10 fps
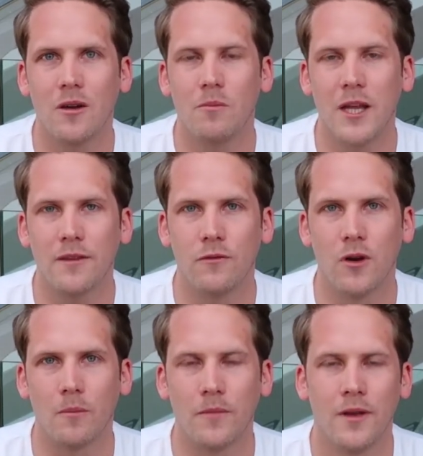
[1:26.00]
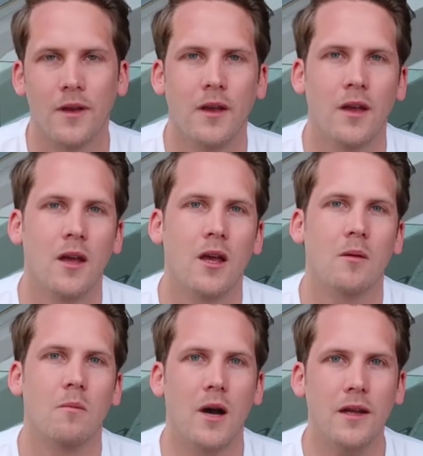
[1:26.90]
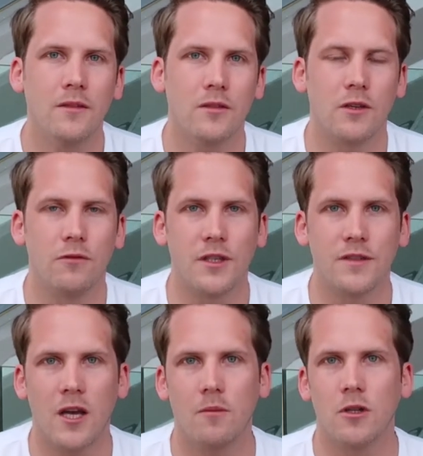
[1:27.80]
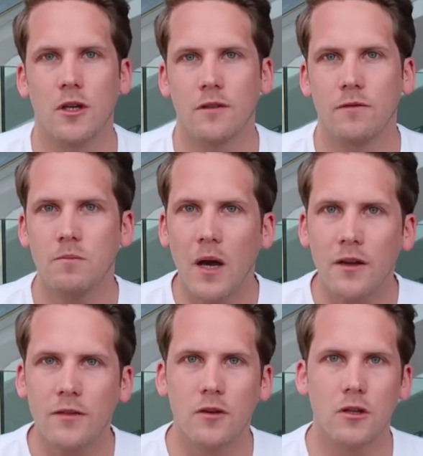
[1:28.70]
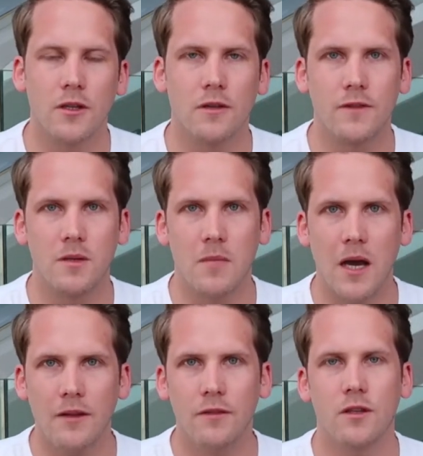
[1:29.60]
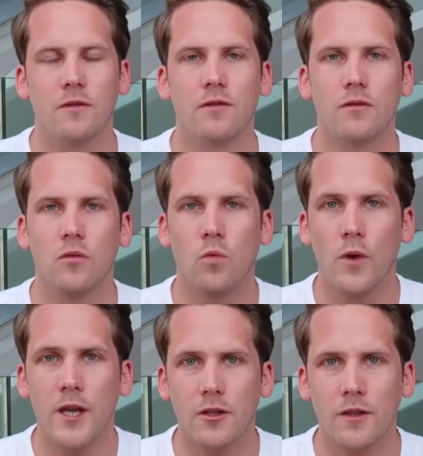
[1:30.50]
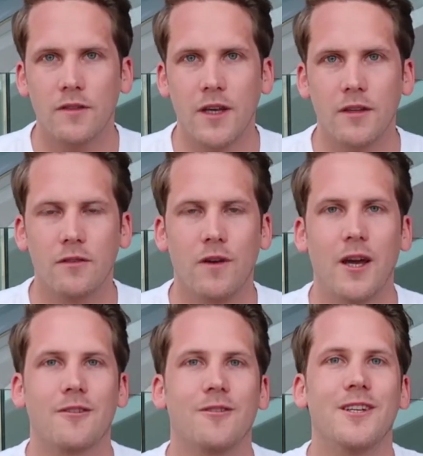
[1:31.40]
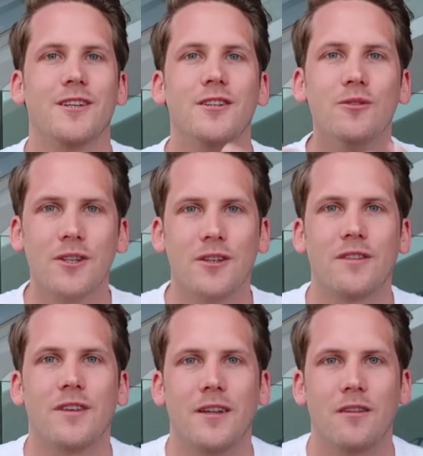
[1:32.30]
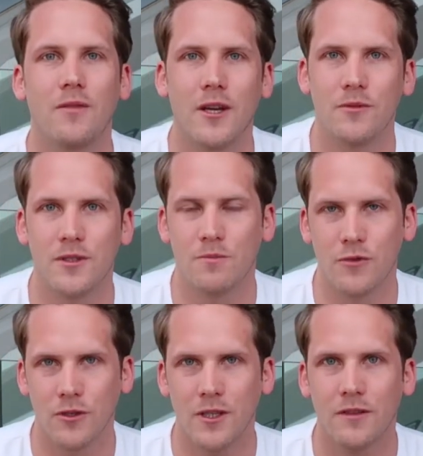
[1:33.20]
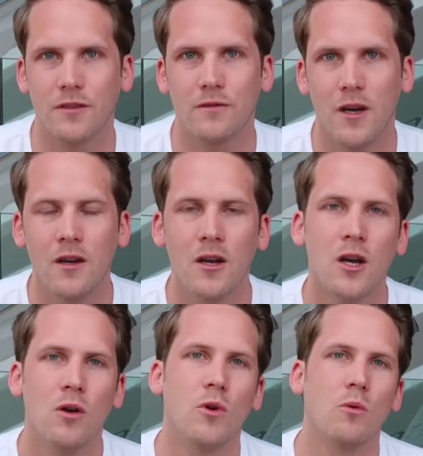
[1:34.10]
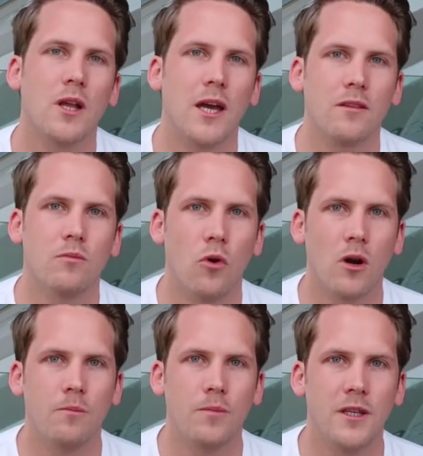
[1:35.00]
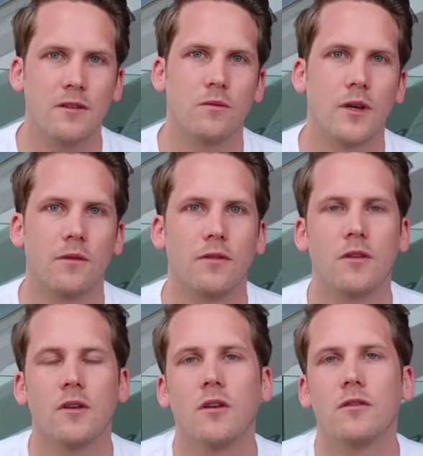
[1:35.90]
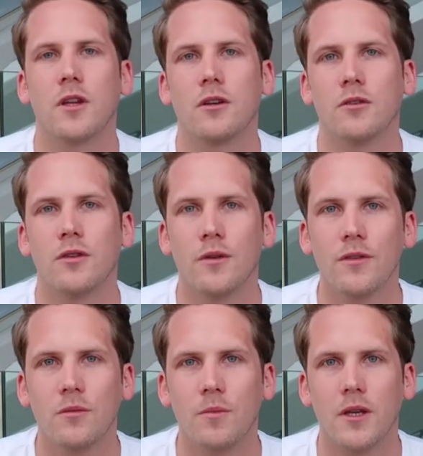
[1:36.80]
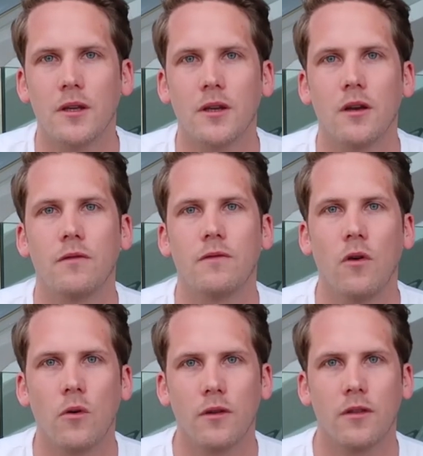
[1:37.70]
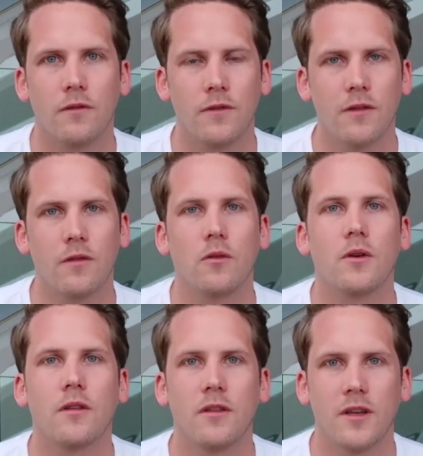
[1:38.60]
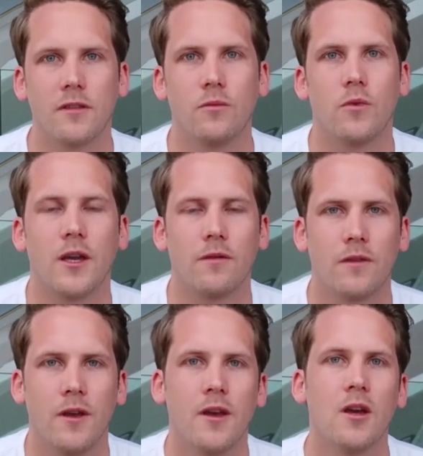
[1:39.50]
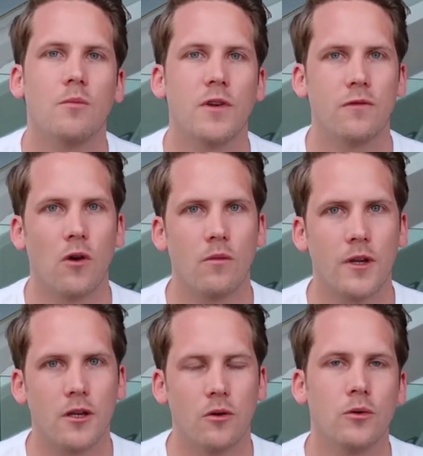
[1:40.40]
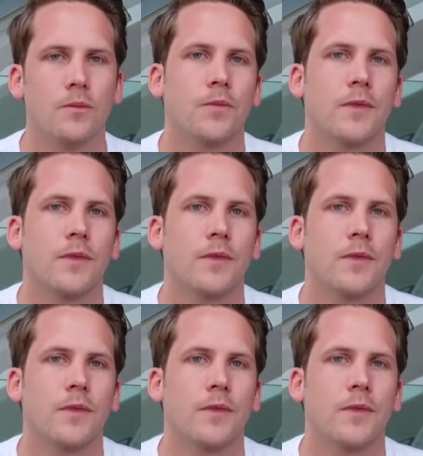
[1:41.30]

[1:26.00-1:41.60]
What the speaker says: platform. But if we discover a lot of bugs or a lot of demands, if we are not satisfied or either you are not satisfied with the product so far, we will add more beta waves. So there could also be a fourth, a fifth or a sixth wave before we go